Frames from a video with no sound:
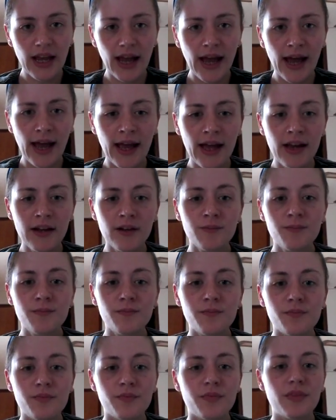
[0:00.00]
And
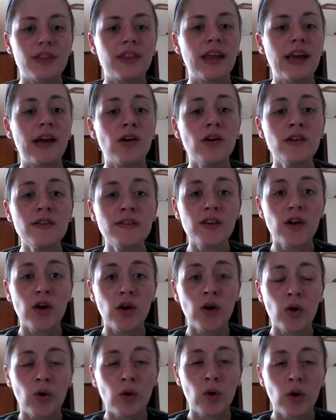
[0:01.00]
they
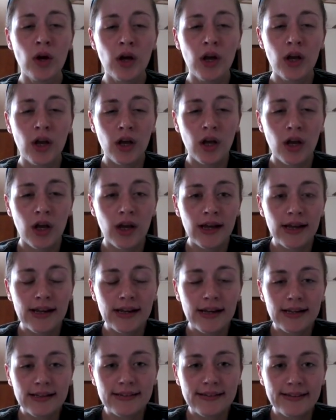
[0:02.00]
also
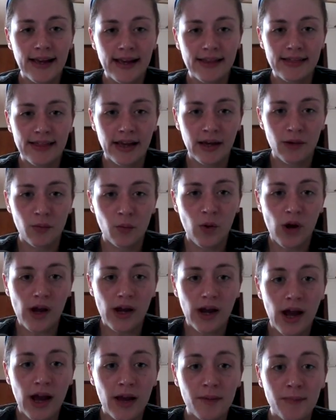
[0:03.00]
said that
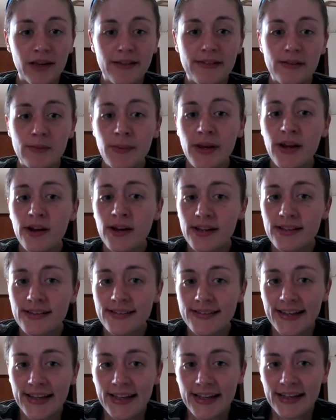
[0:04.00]
what I'm
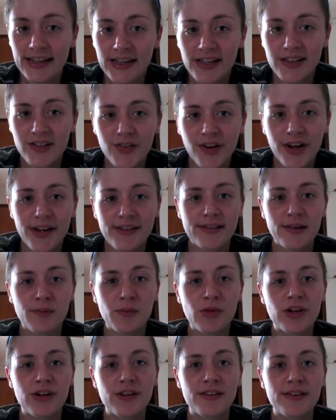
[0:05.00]
experiencing is very
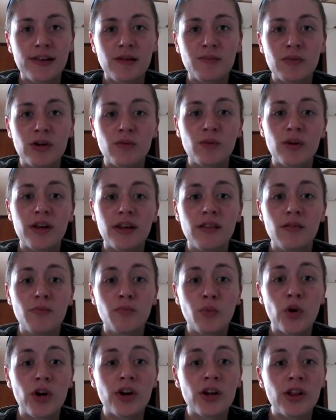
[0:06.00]
similar to someone with
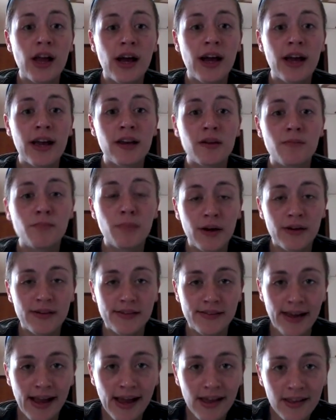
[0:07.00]
borderline
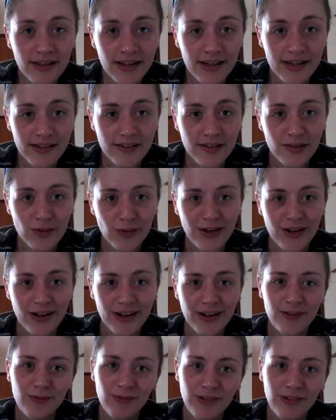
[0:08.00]
personality disorder.